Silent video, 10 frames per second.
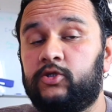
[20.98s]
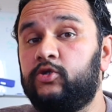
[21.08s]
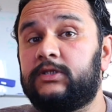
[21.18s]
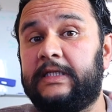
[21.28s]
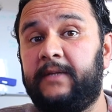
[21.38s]
So
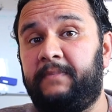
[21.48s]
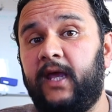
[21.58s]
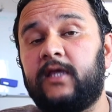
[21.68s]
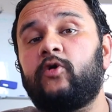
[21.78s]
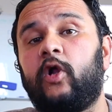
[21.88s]
sleeping
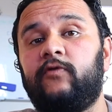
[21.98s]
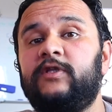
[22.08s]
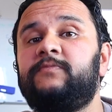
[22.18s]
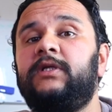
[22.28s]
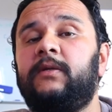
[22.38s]
has
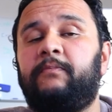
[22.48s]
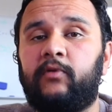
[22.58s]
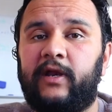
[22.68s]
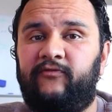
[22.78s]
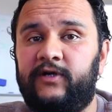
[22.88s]
always been a
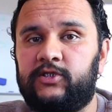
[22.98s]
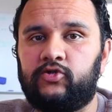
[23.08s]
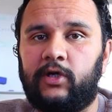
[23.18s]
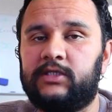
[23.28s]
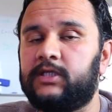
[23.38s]
preferred
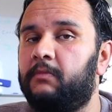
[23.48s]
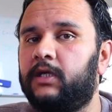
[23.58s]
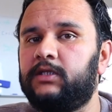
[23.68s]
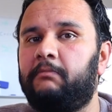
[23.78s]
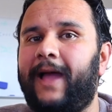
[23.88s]
choice
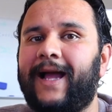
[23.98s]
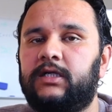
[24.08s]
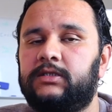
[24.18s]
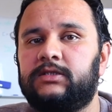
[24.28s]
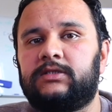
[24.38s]
among the
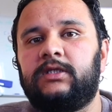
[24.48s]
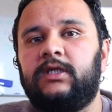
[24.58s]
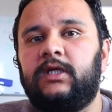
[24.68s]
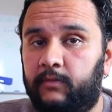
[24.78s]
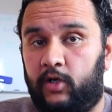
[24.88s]
users
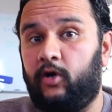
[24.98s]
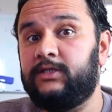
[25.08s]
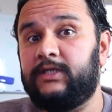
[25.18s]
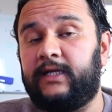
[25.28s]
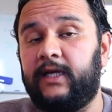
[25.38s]
because it